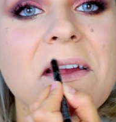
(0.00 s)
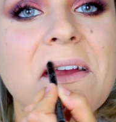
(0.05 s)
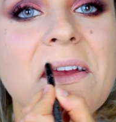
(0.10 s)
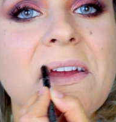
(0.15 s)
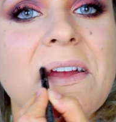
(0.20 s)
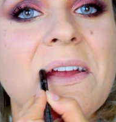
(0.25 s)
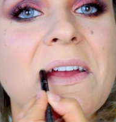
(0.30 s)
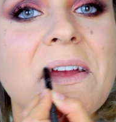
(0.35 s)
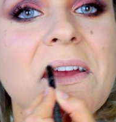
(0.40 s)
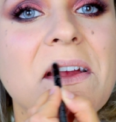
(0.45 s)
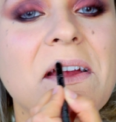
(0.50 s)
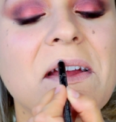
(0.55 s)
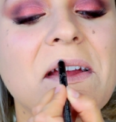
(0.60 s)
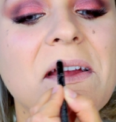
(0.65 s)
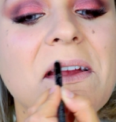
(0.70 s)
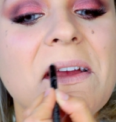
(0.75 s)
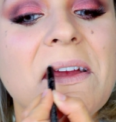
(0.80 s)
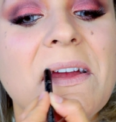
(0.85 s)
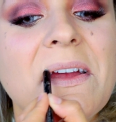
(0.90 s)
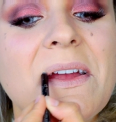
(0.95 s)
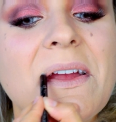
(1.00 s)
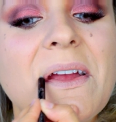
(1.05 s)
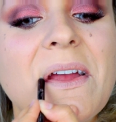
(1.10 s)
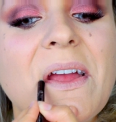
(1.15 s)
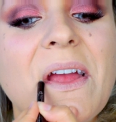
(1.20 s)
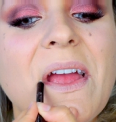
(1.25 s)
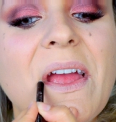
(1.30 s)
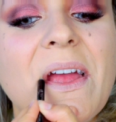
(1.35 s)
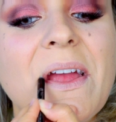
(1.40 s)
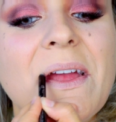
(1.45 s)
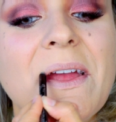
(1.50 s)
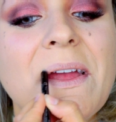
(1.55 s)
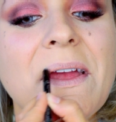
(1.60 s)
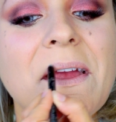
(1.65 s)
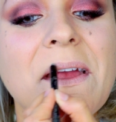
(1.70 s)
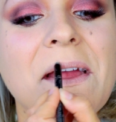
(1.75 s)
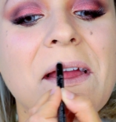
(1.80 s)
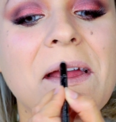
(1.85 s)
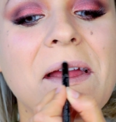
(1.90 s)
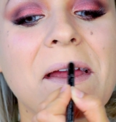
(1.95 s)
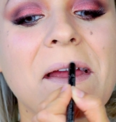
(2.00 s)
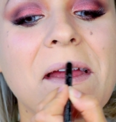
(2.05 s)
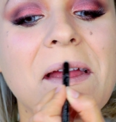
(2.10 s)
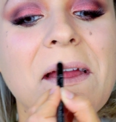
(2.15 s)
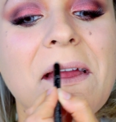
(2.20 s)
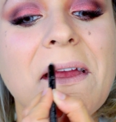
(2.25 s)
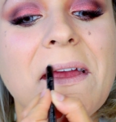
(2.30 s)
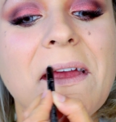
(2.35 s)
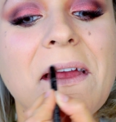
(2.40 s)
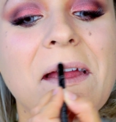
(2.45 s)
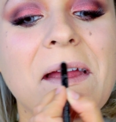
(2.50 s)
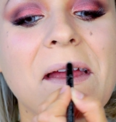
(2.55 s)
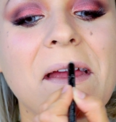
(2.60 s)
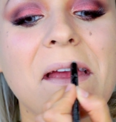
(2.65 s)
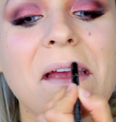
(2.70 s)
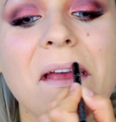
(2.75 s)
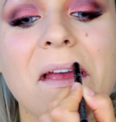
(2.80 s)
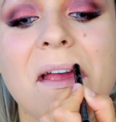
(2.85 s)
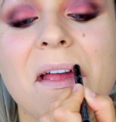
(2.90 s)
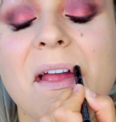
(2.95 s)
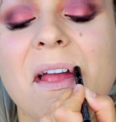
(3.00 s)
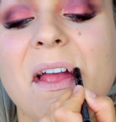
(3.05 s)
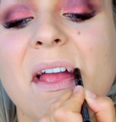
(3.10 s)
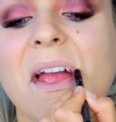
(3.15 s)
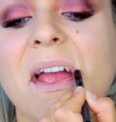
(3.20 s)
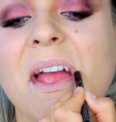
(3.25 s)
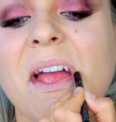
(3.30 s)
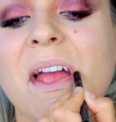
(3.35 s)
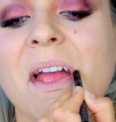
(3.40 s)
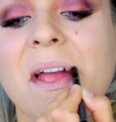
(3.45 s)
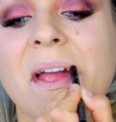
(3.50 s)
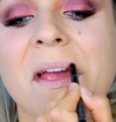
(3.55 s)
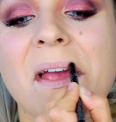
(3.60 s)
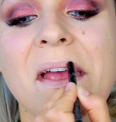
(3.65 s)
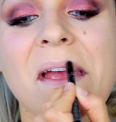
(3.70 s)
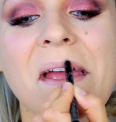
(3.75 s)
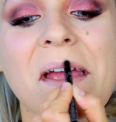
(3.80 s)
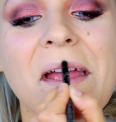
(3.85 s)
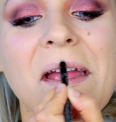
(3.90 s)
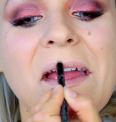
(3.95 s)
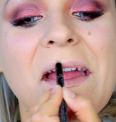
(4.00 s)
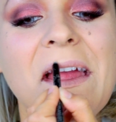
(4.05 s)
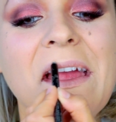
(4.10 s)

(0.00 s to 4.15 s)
to prevent your lip lipstick from Feathering. Just line your lips